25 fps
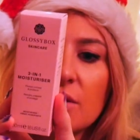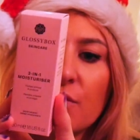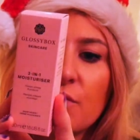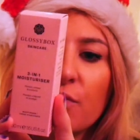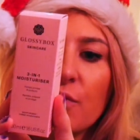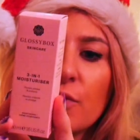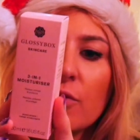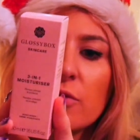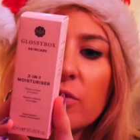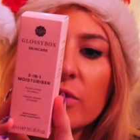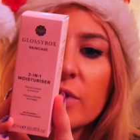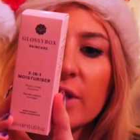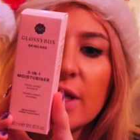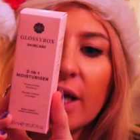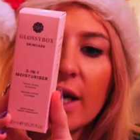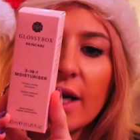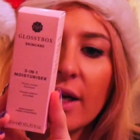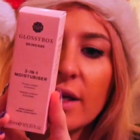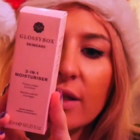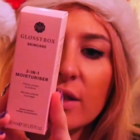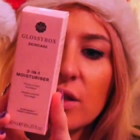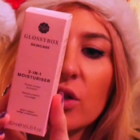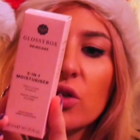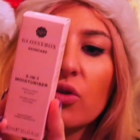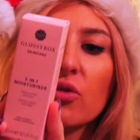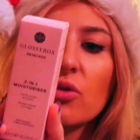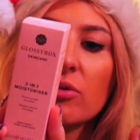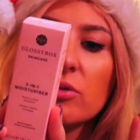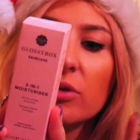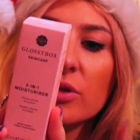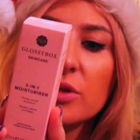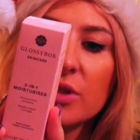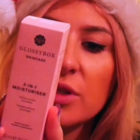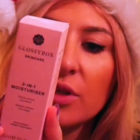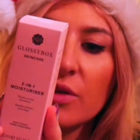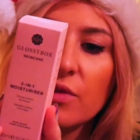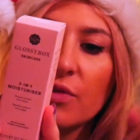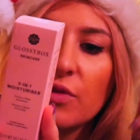full size,
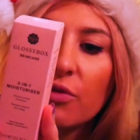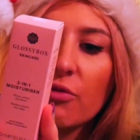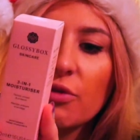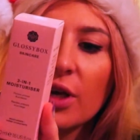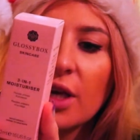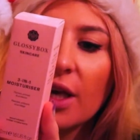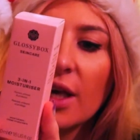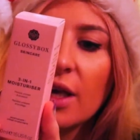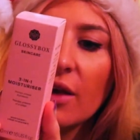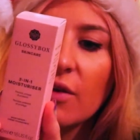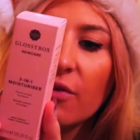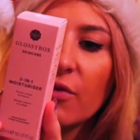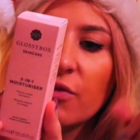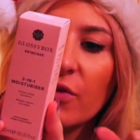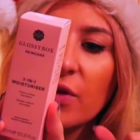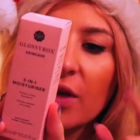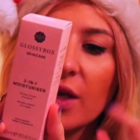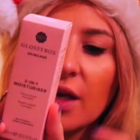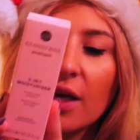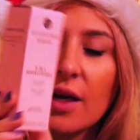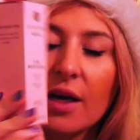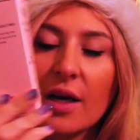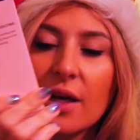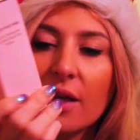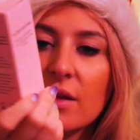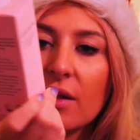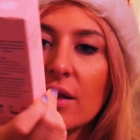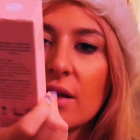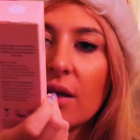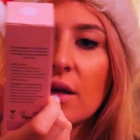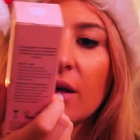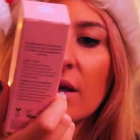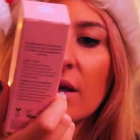cruelty-free, vegan